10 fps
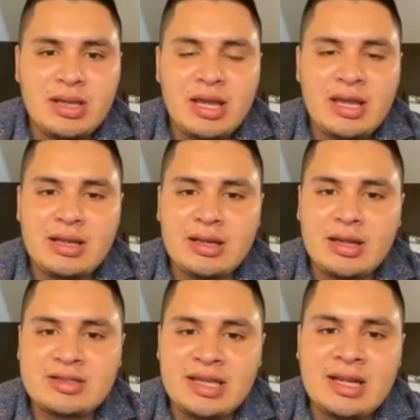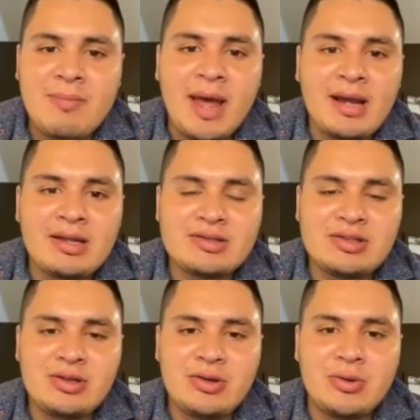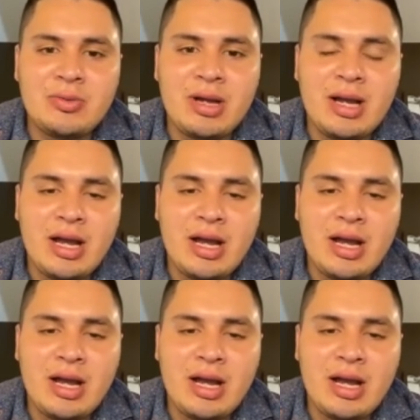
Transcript: and taking it back to